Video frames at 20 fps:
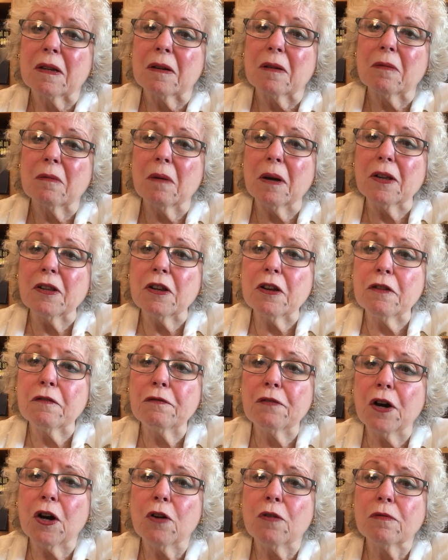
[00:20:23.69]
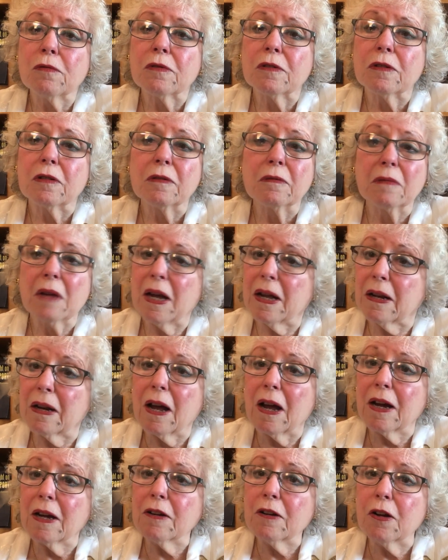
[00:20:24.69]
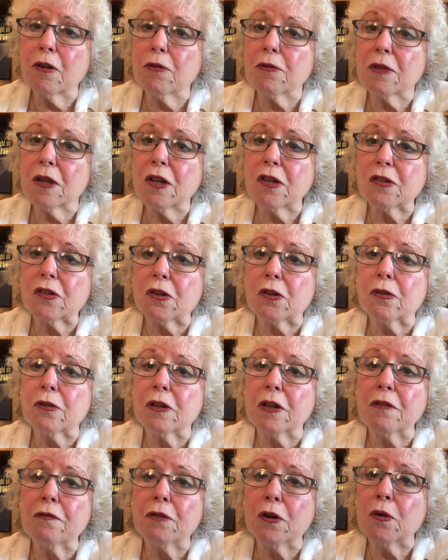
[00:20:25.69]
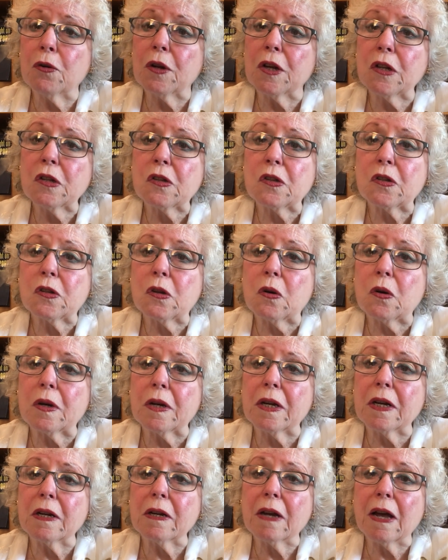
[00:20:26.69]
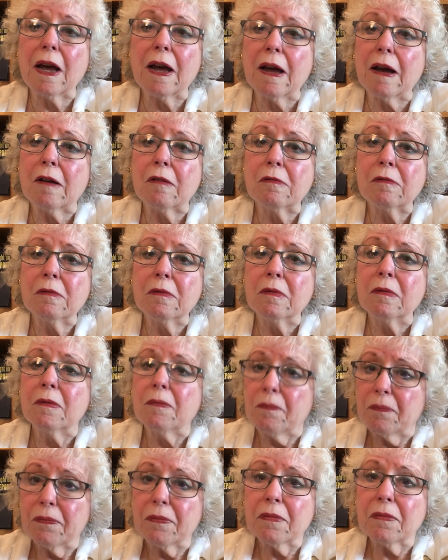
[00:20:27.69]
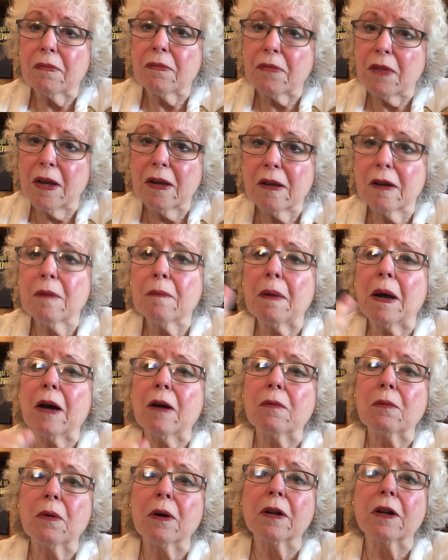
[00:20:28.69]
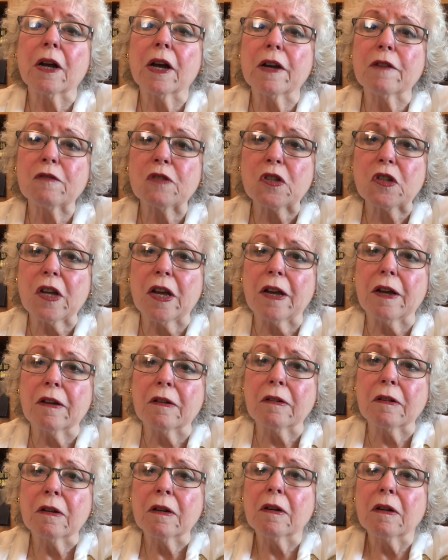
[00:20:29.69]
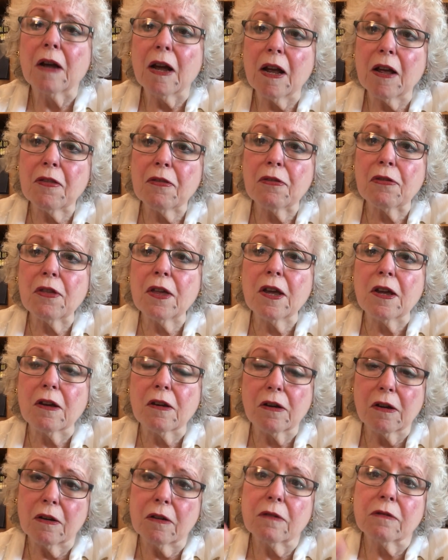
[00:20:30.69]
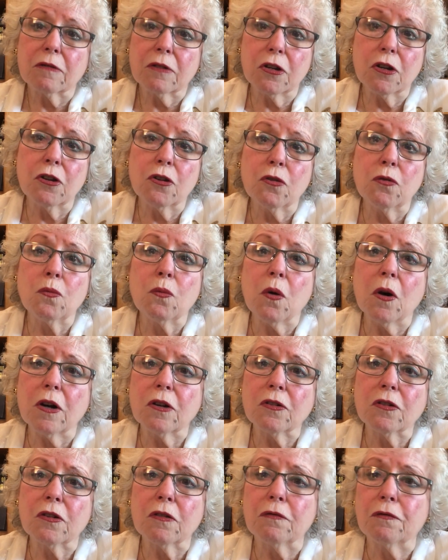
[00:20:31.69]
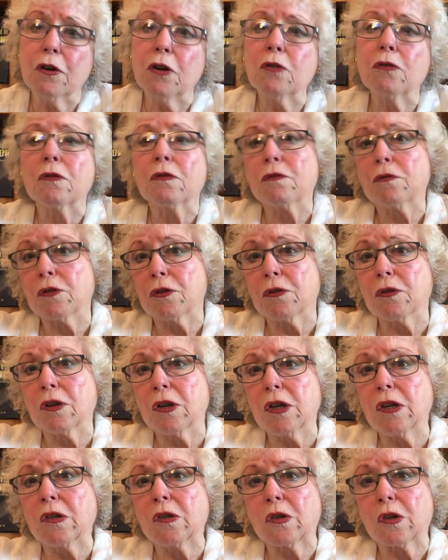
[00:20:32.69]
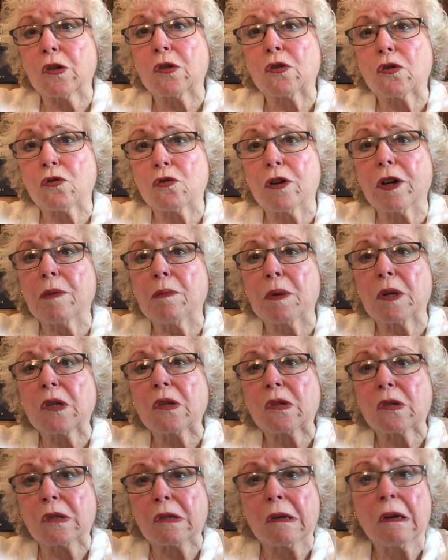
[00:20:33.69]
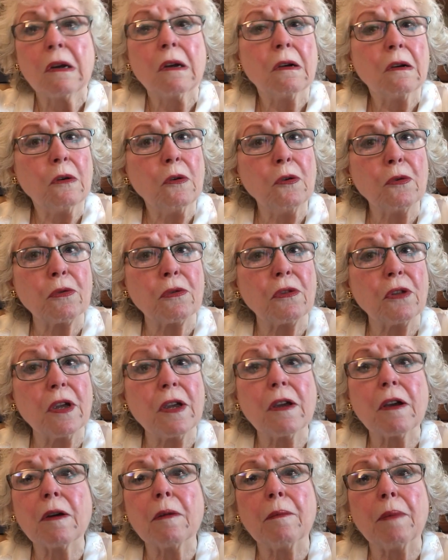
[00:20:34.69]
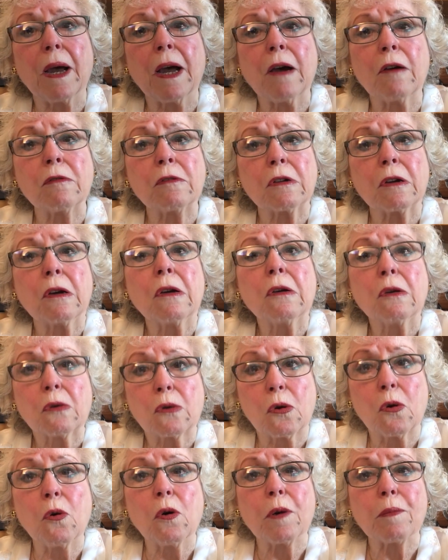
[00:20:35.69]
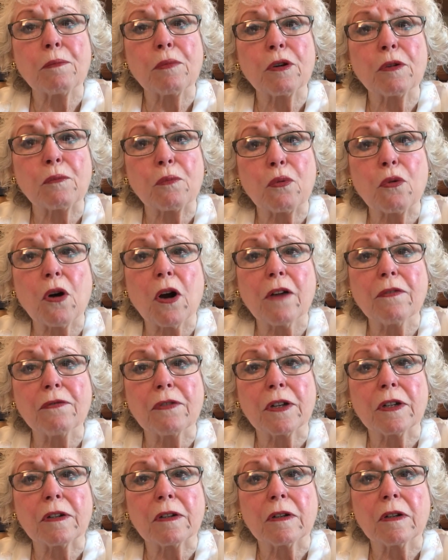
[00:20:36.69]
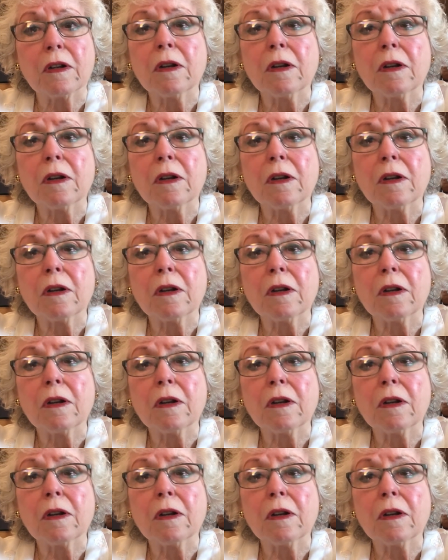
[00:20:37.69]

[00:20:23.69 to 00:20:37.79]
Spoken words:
When you vote, and I know there's early voting starting now, think about what I've said and think, do you want to vote for these extremists who think about corporate profit